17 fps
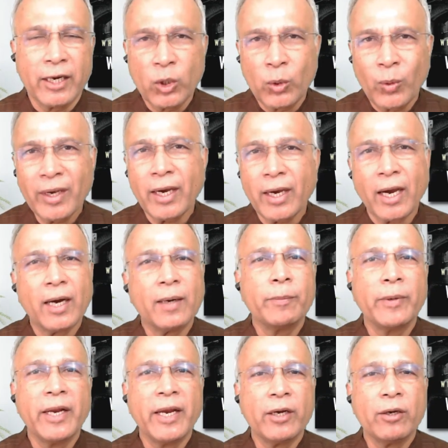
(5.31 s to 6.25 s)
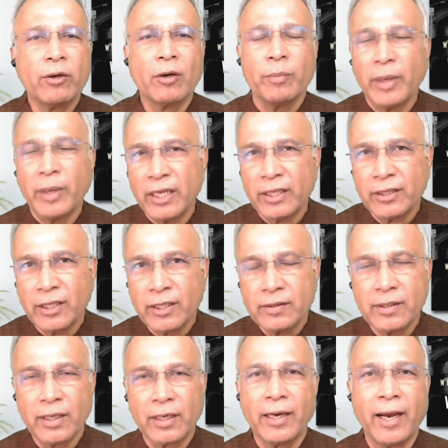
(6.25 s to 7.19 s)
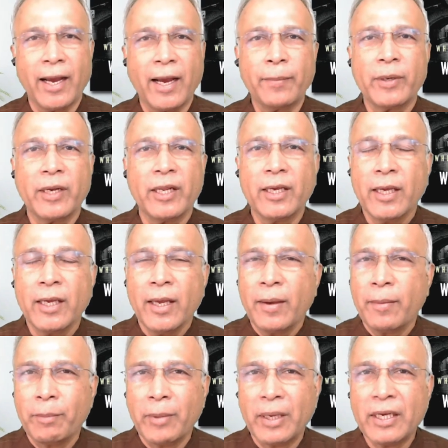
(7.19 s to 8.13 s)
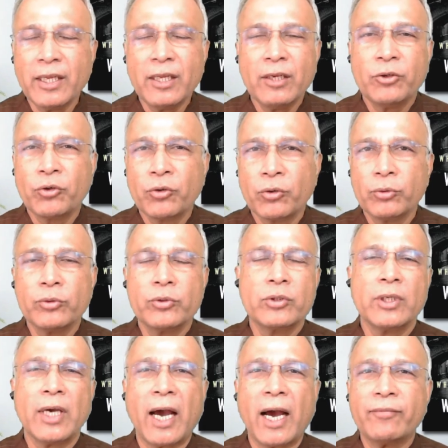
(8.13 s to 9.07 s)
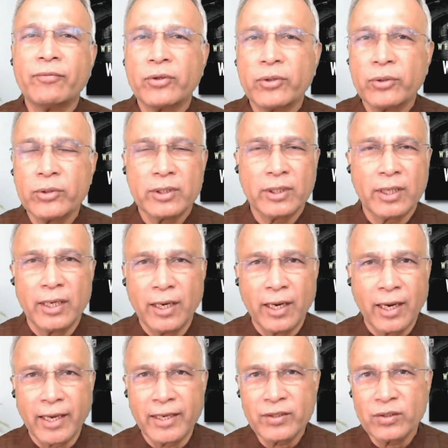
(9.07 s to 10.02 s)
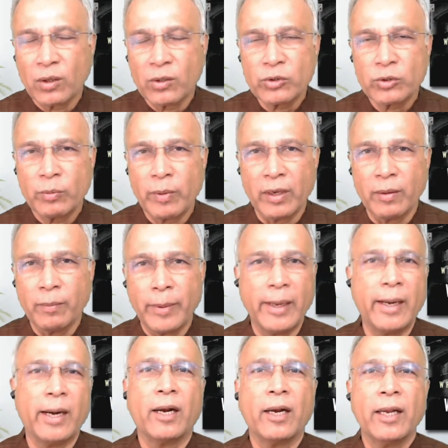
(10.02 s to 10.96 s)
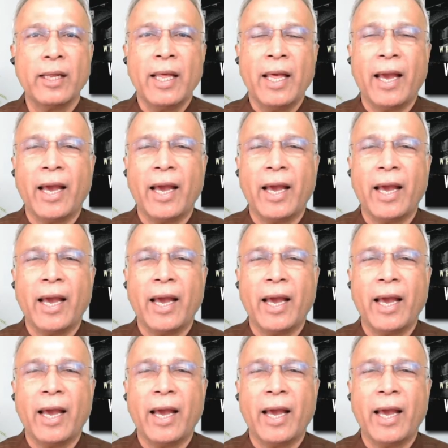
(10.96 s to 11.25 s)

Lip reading: A quick update on many things that are happening, many truths, half-truths and lies also being peddled.